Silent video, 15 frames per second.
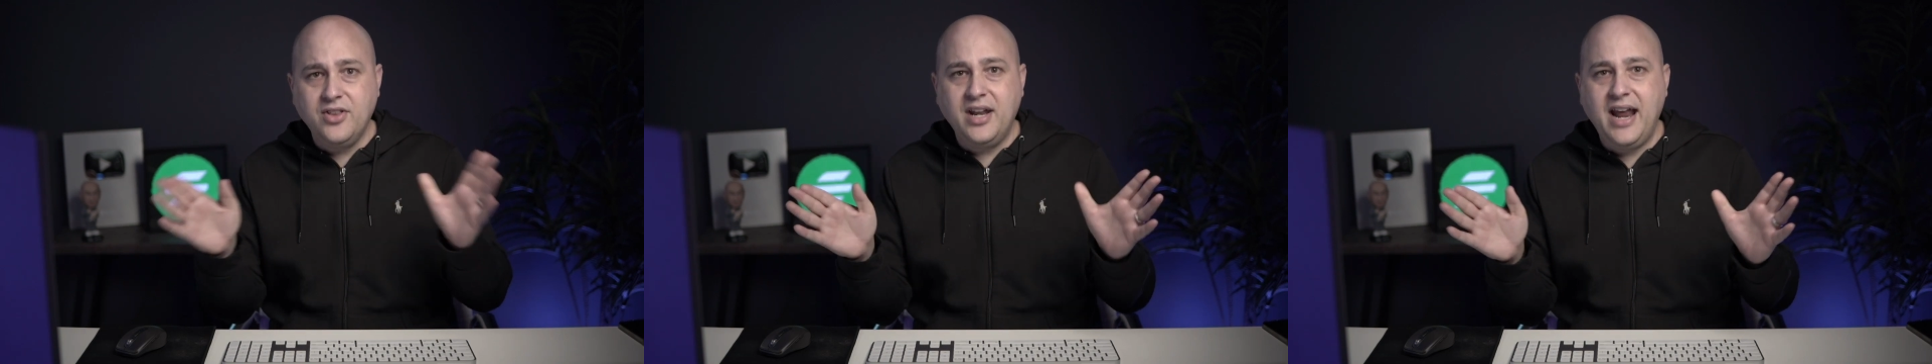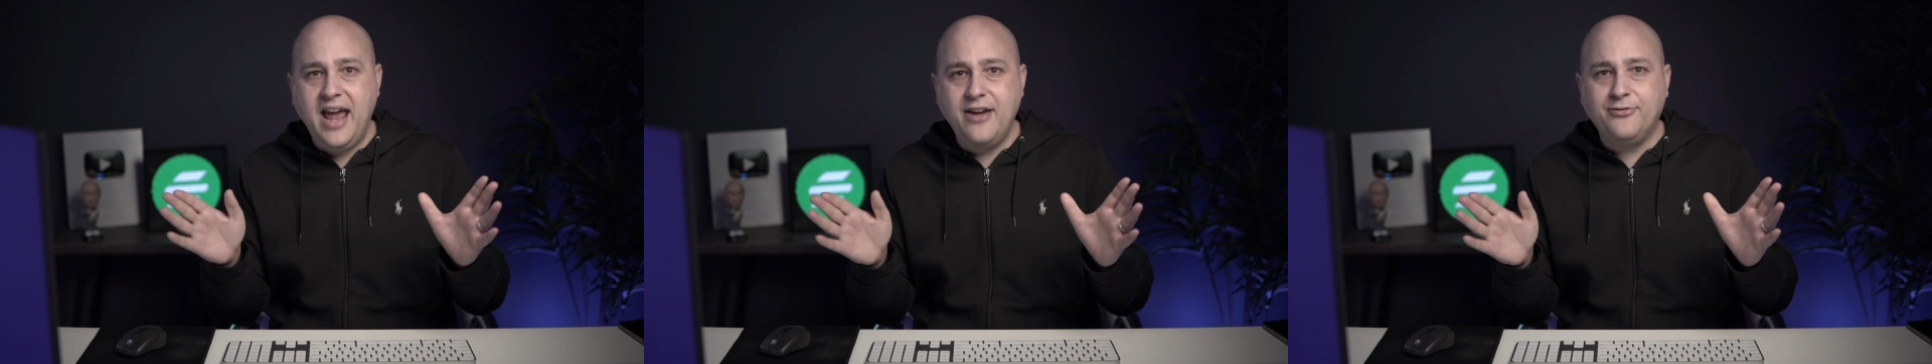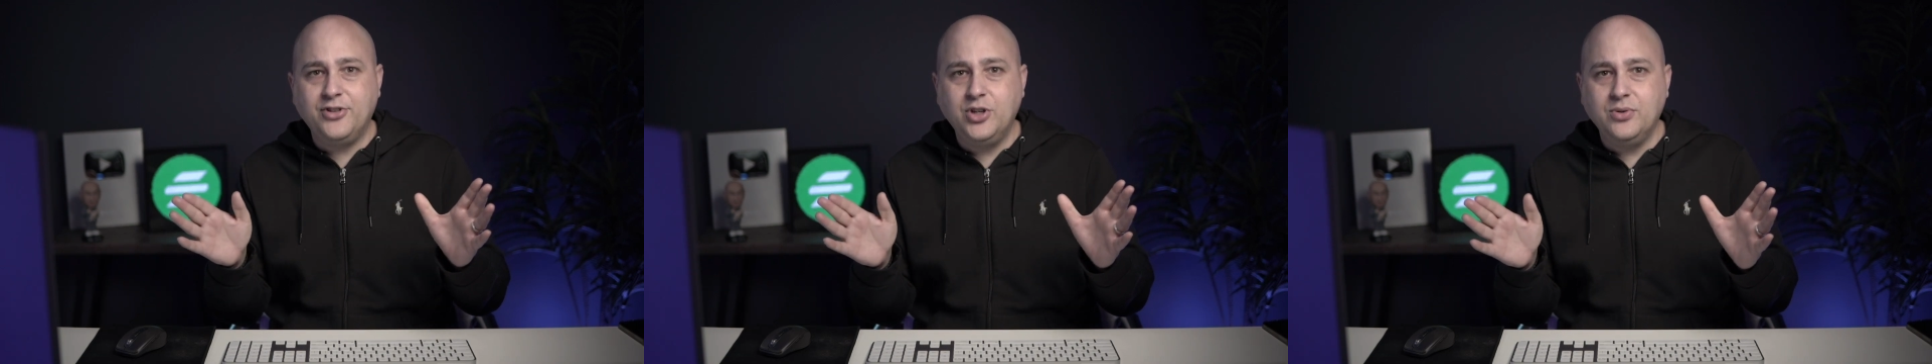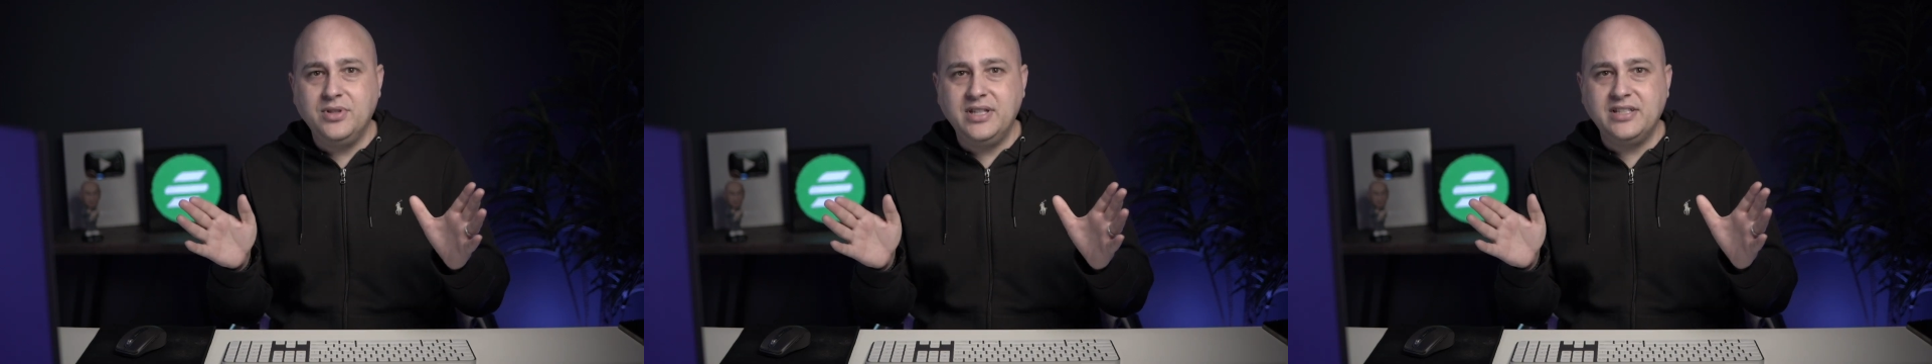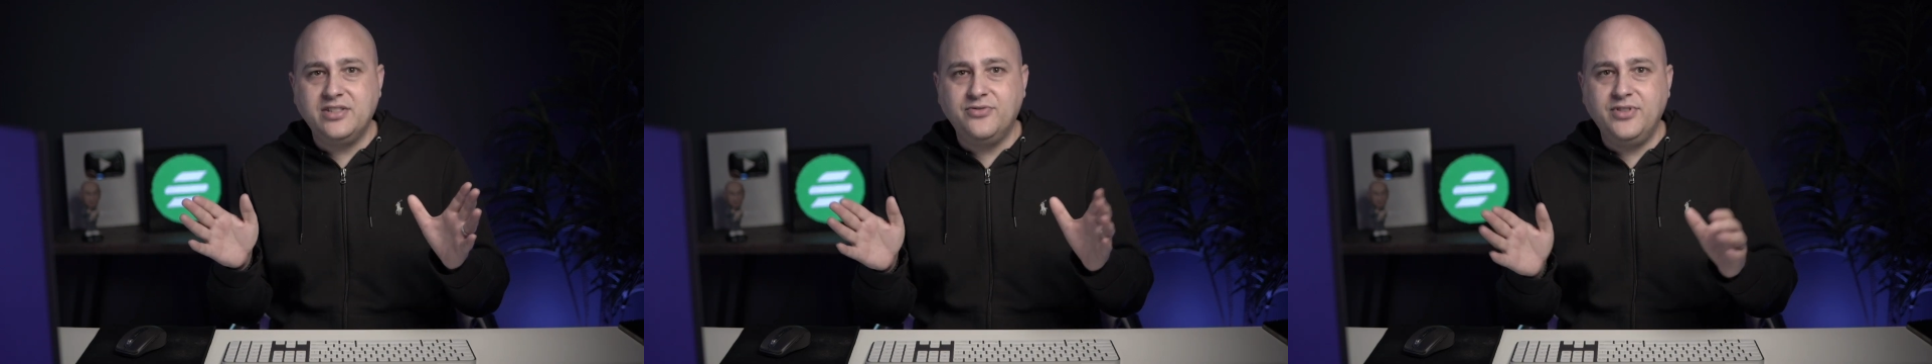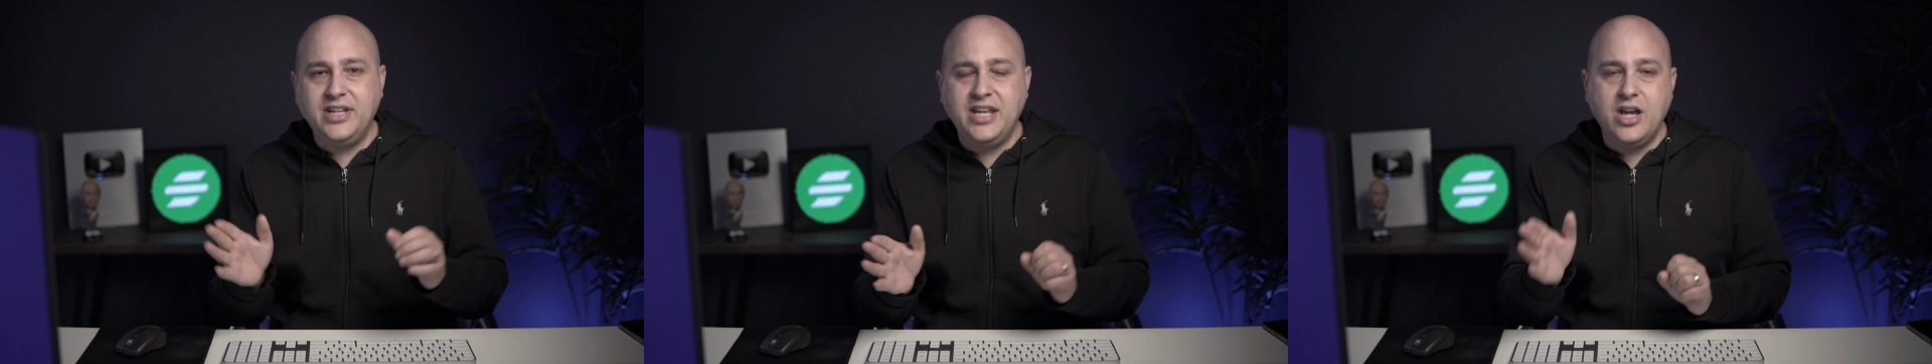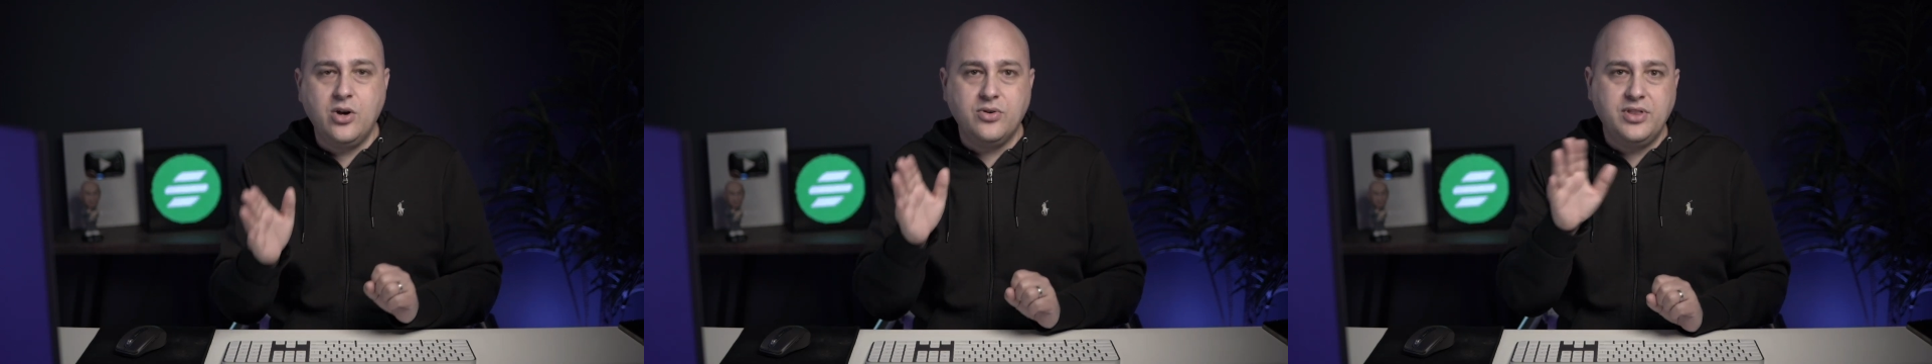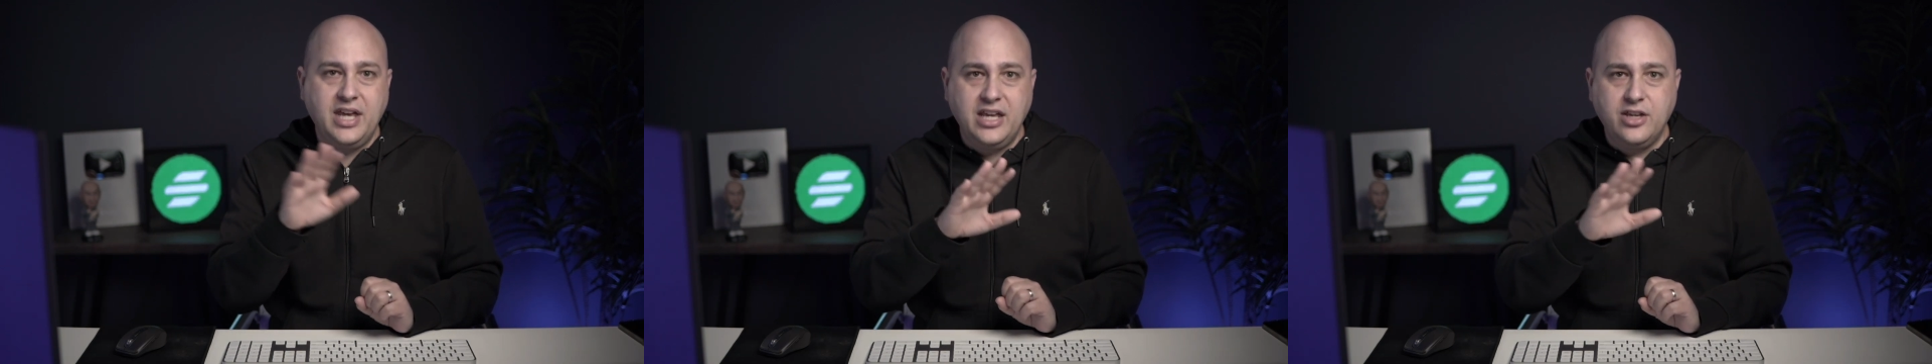that I have for you in this video.
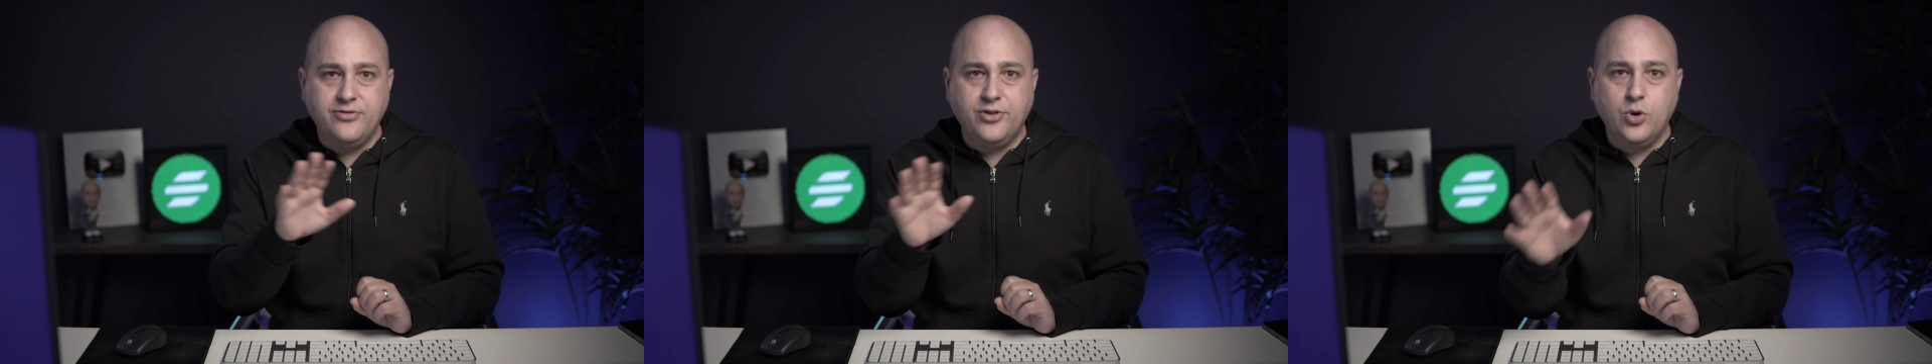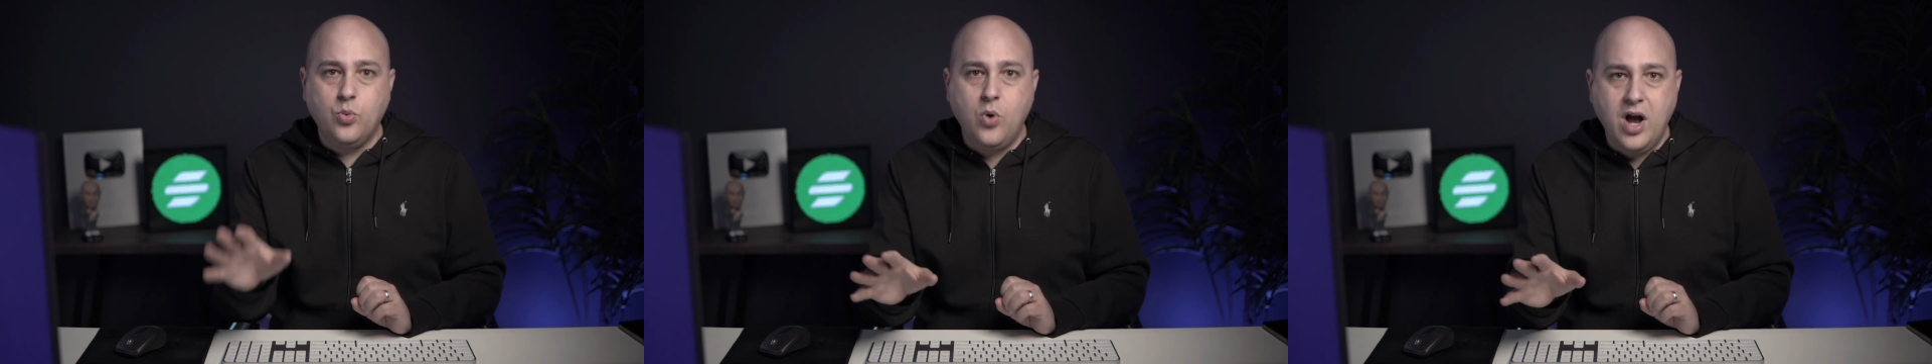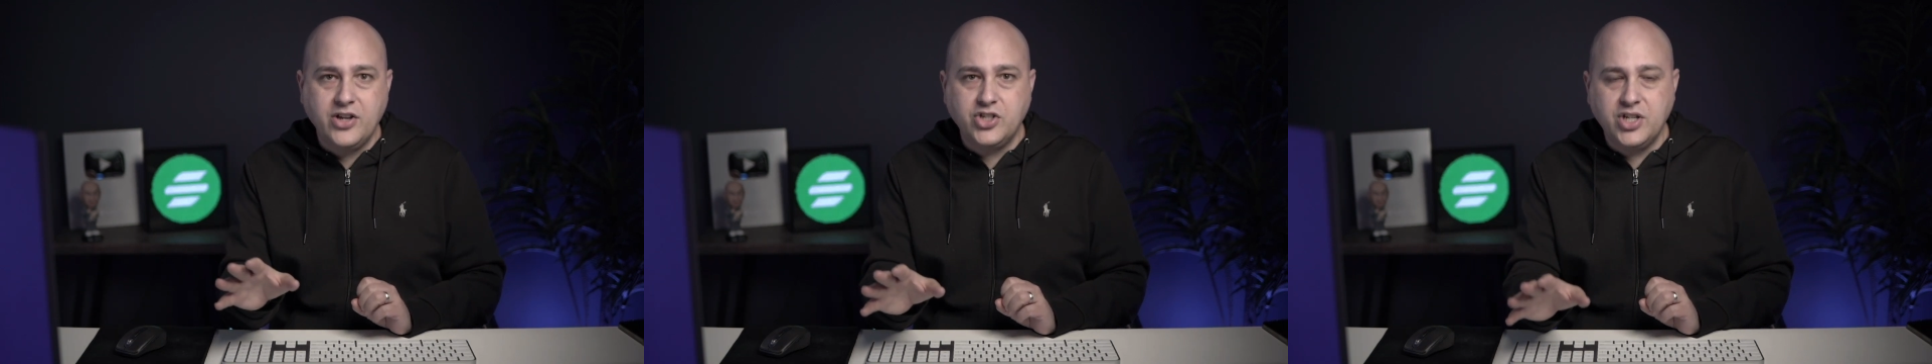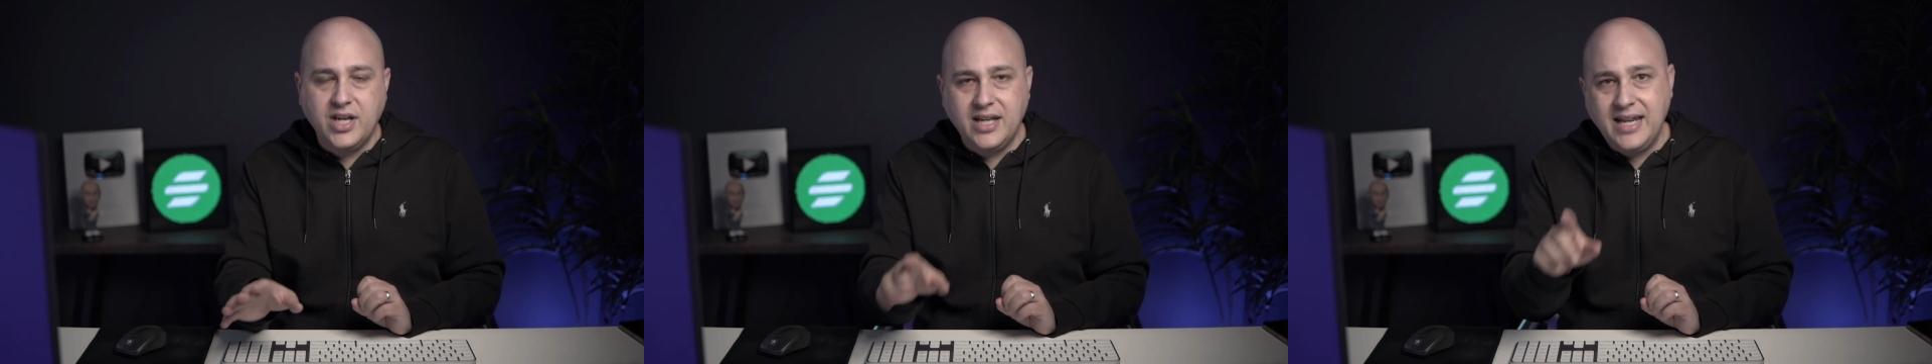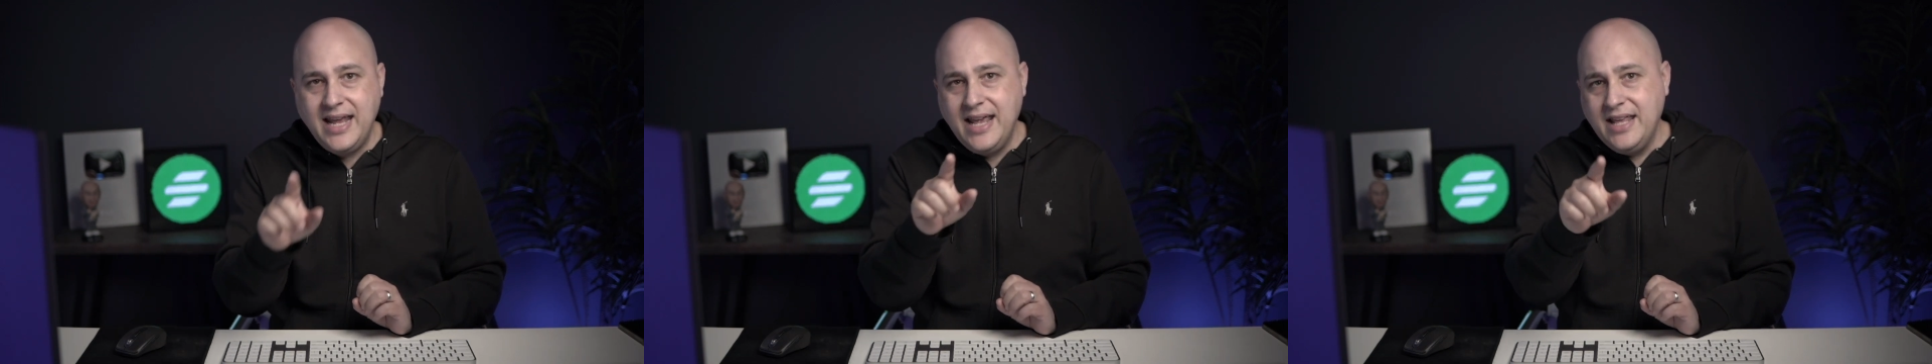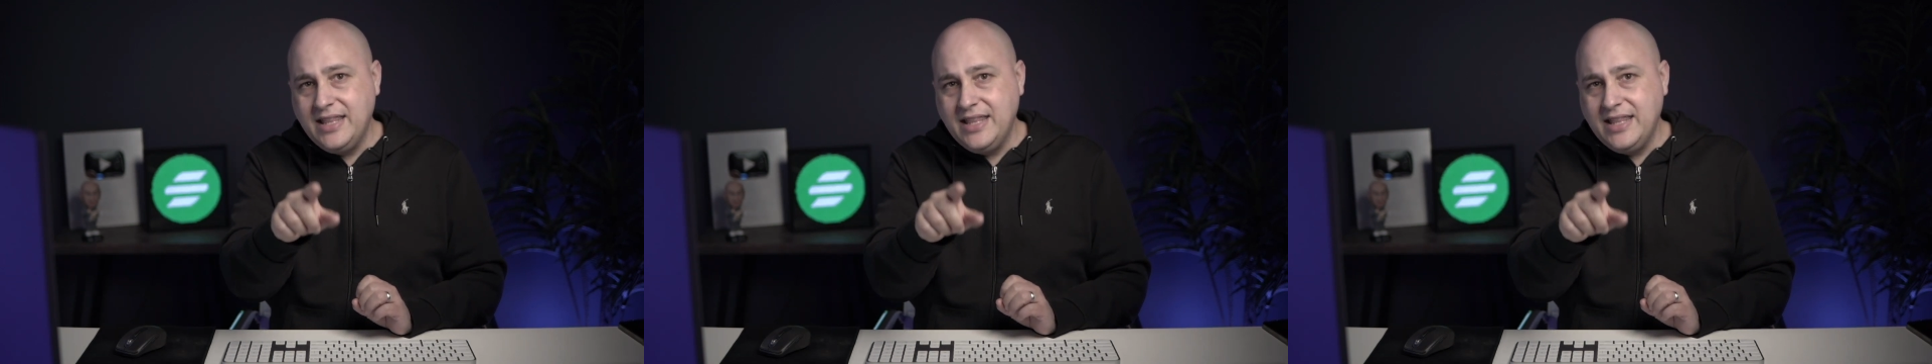Thank you for watching it.